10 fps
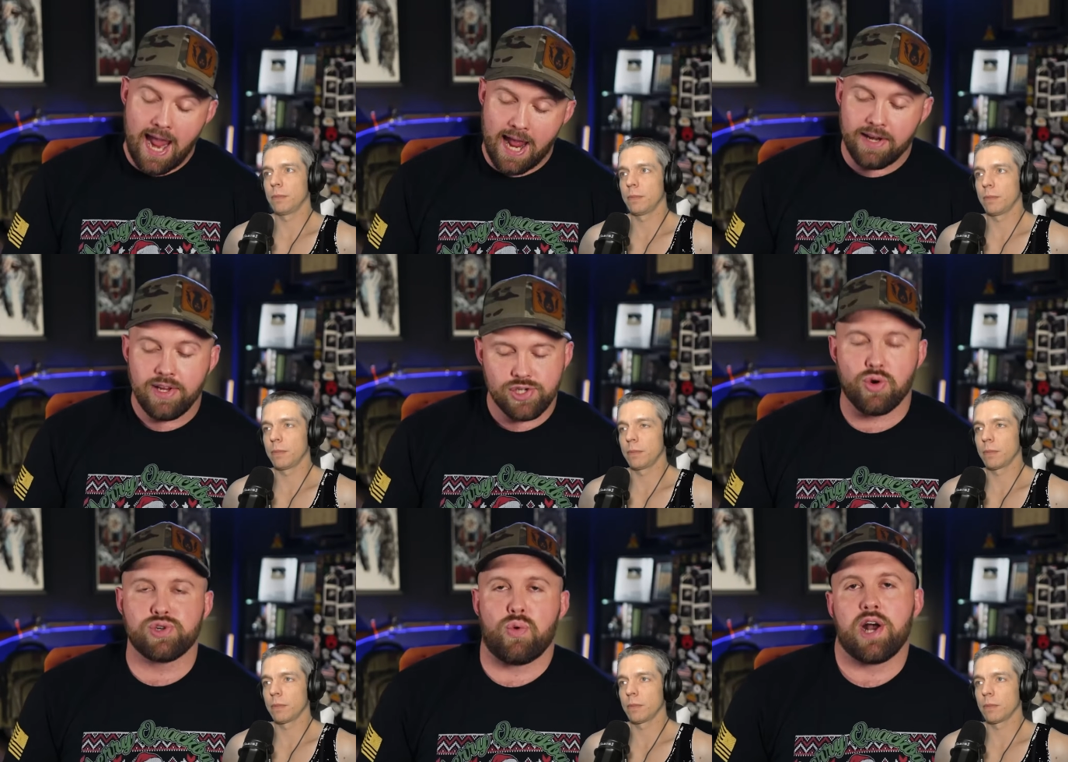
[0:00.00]
Speaker 1: and
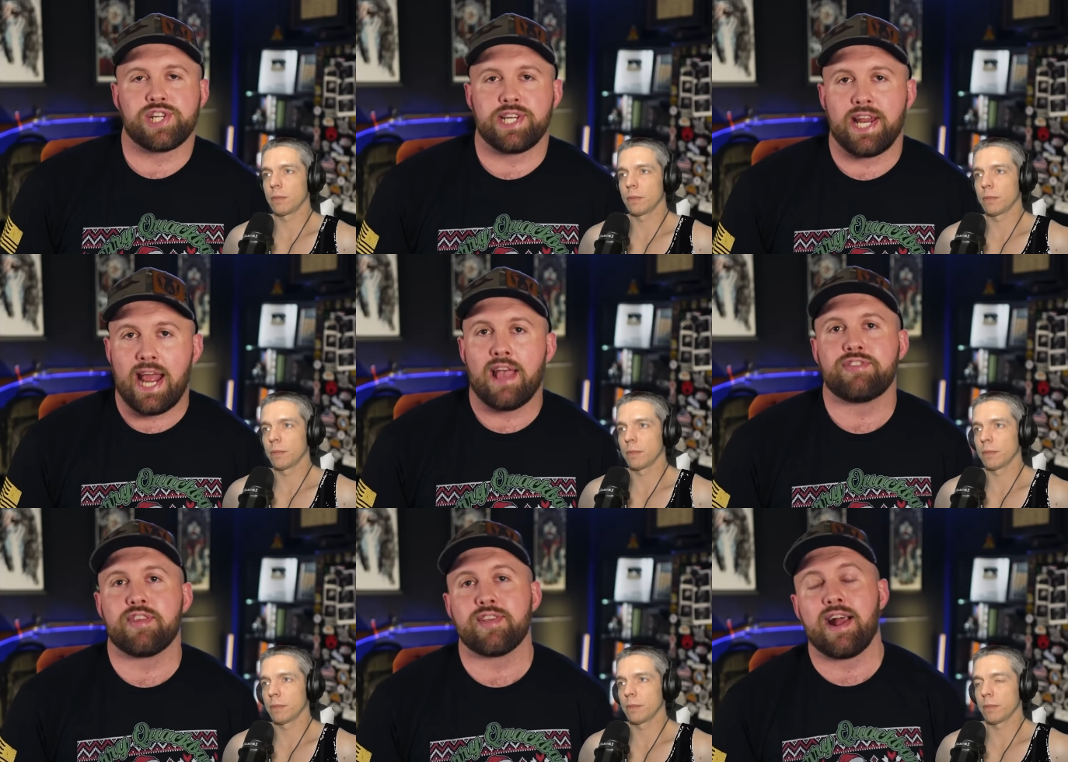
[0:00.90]
George Washington has
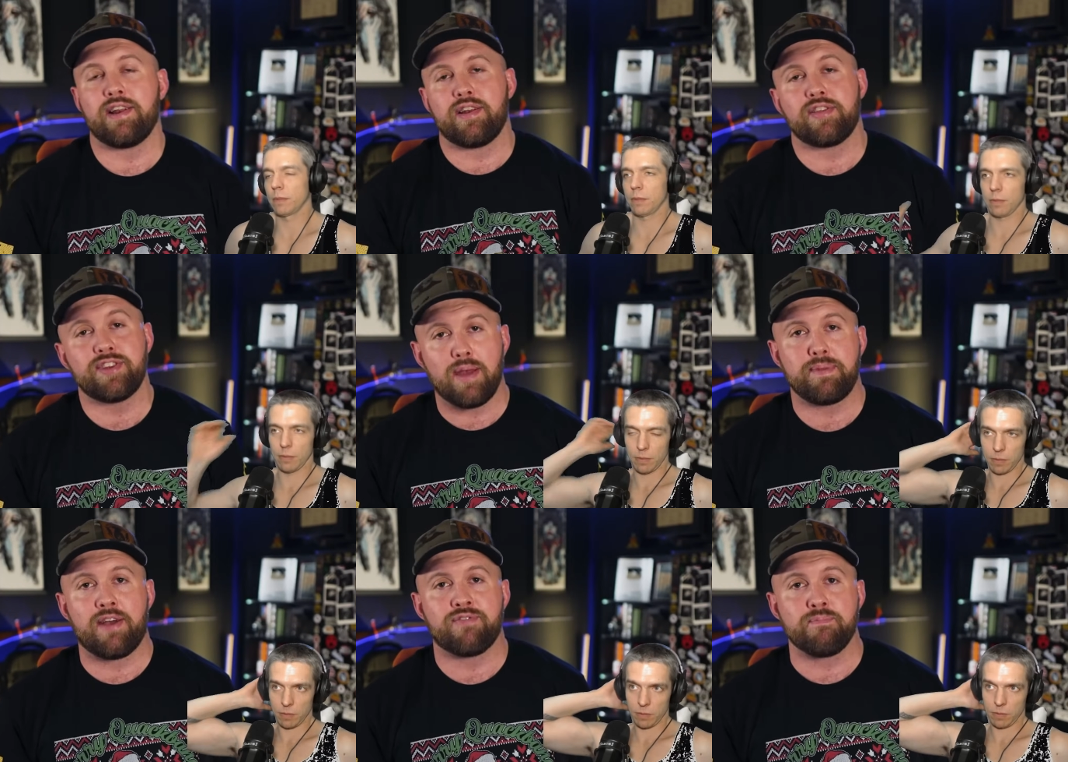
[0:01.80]
decided to step
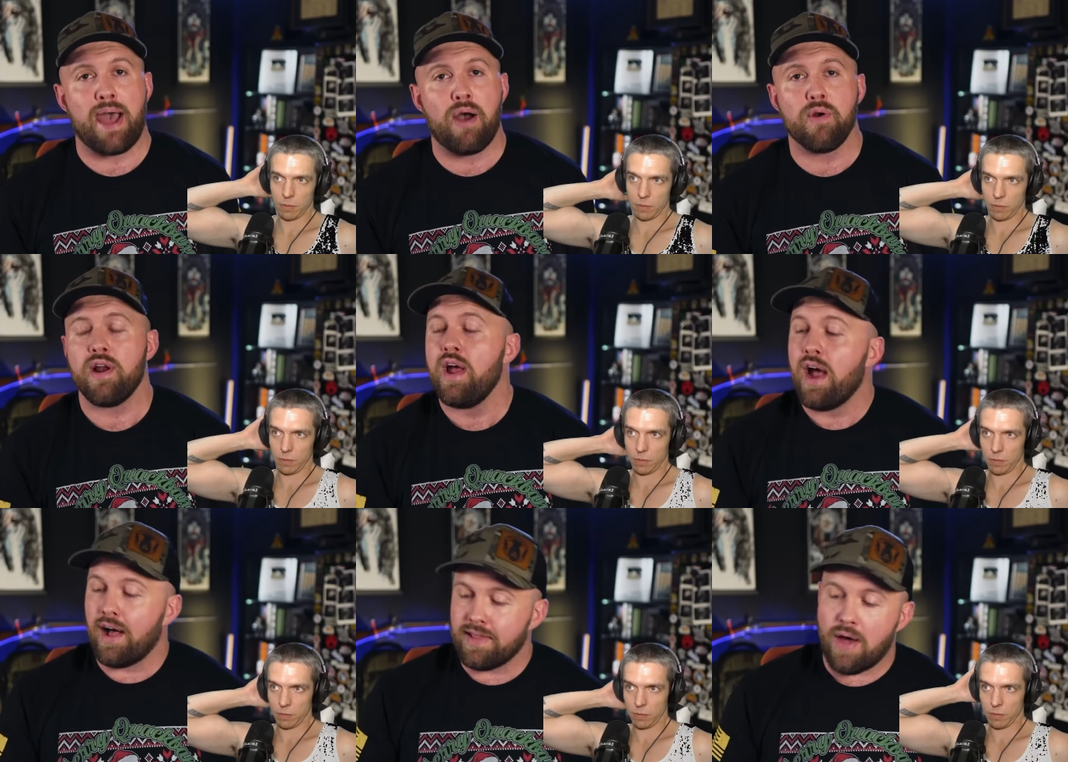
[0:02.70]
down from power,
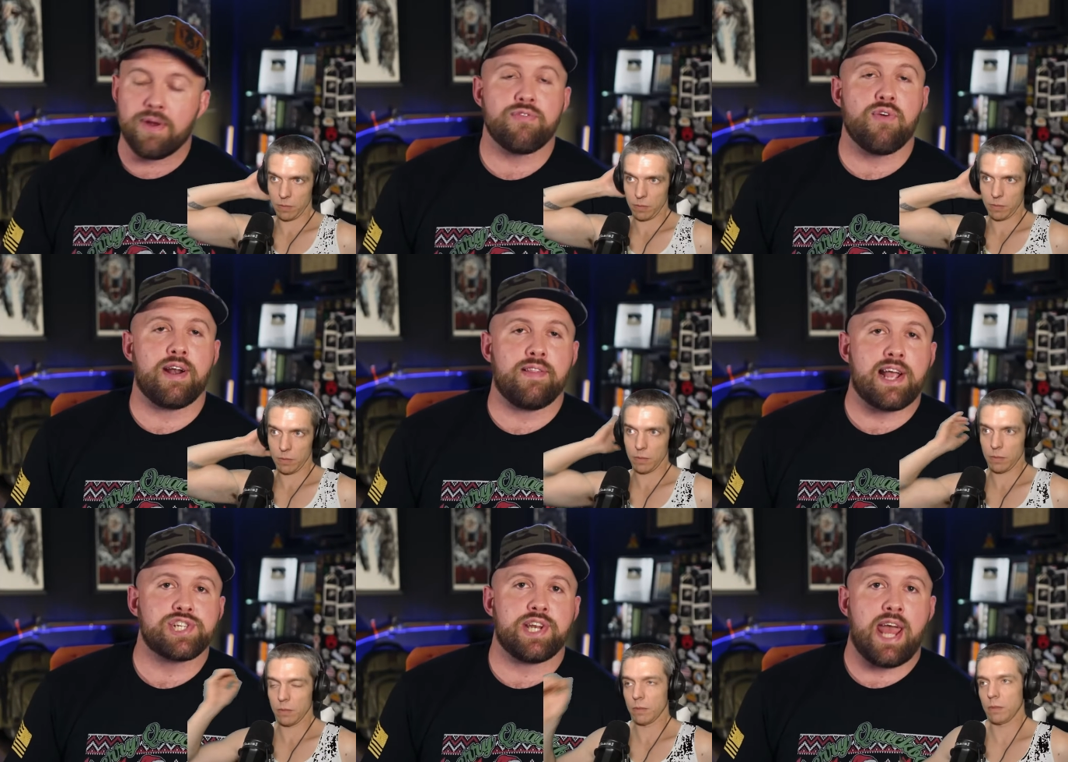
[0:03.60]
allowing for an
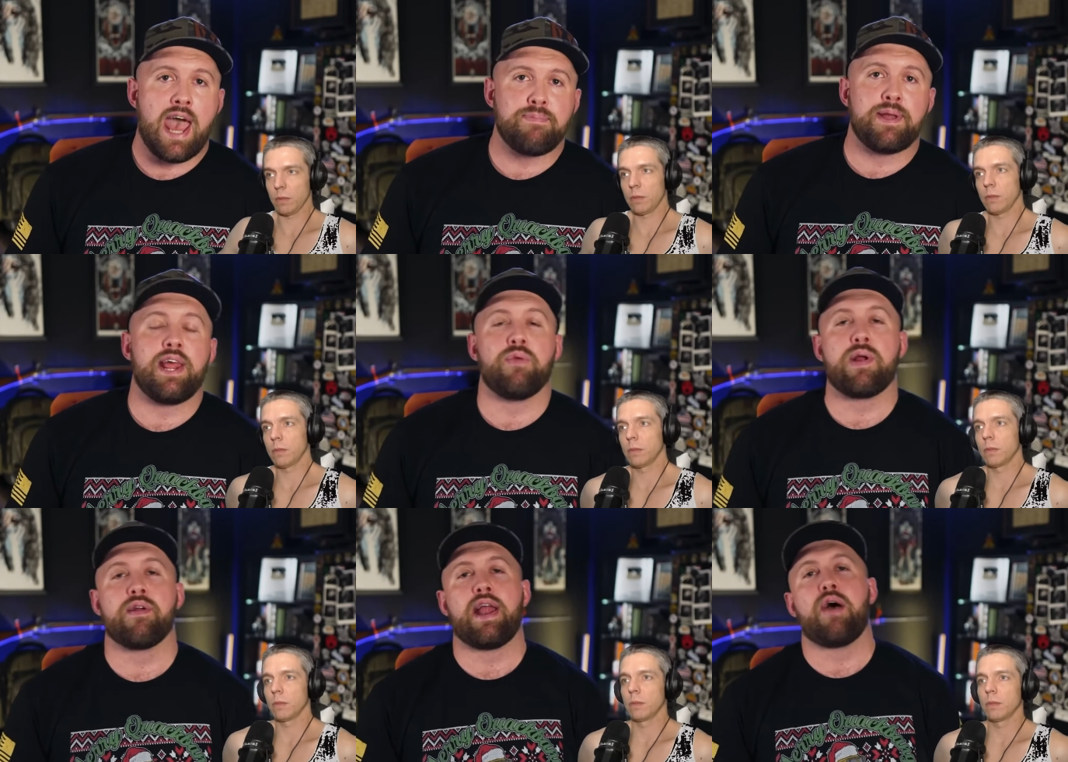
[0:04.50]
election to happen. And we
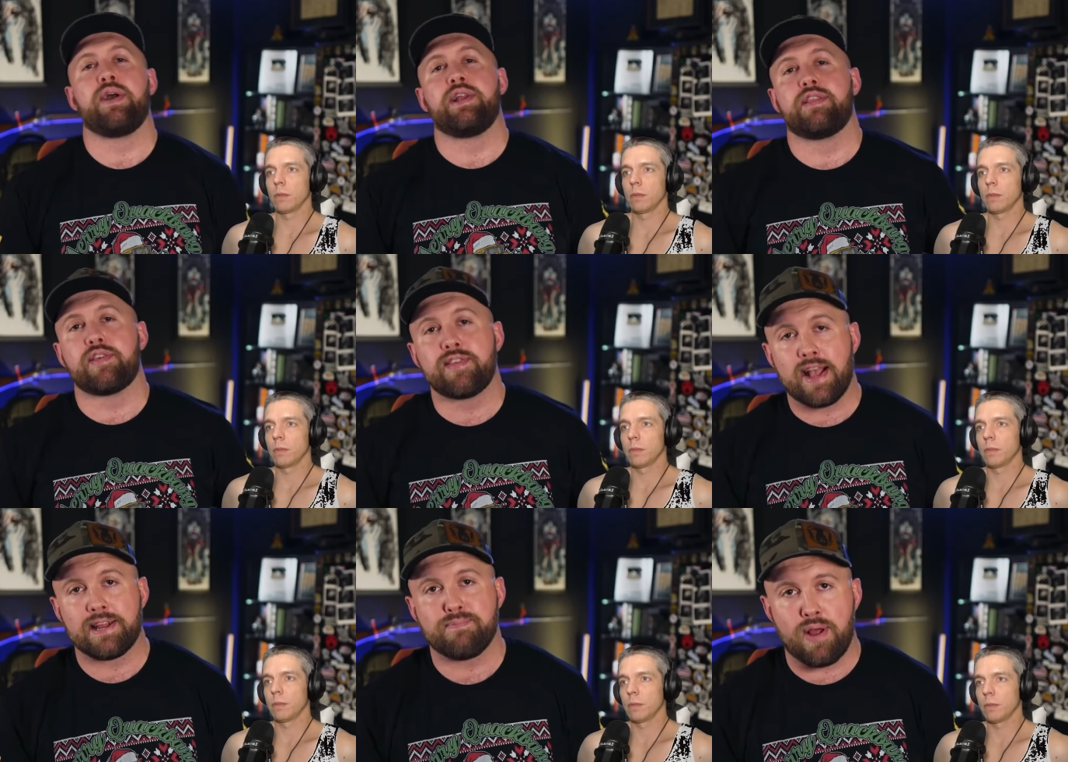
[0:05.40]
are now into the
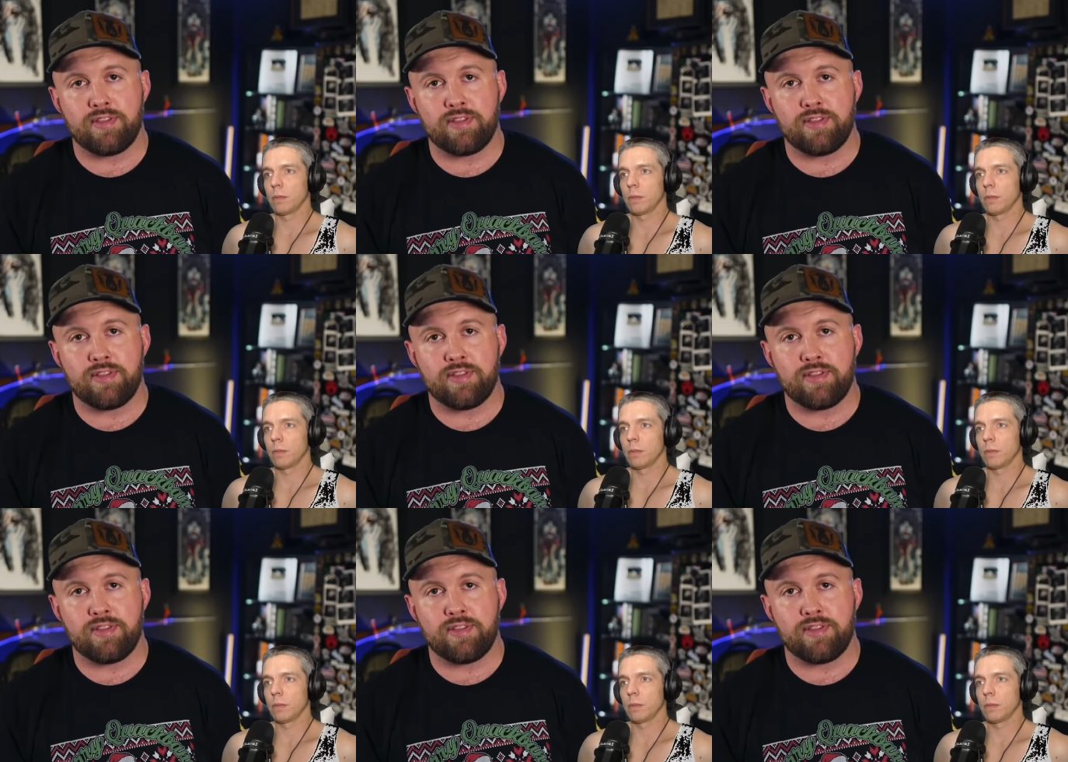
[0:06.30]
second